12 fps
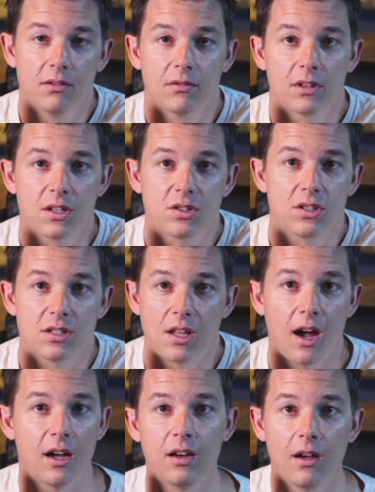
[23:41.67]
There's just
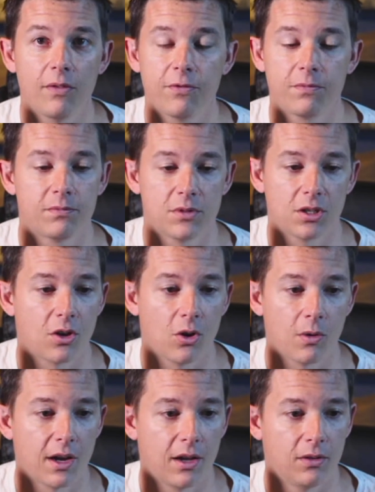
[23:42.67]
not enough to go
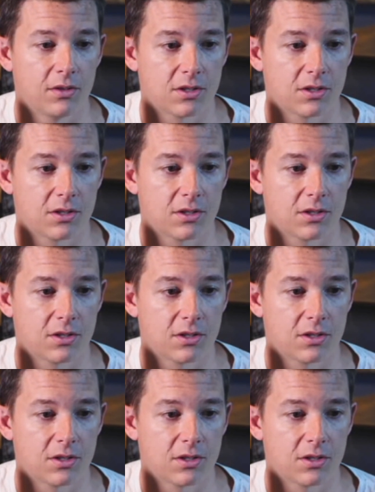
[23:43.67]
around.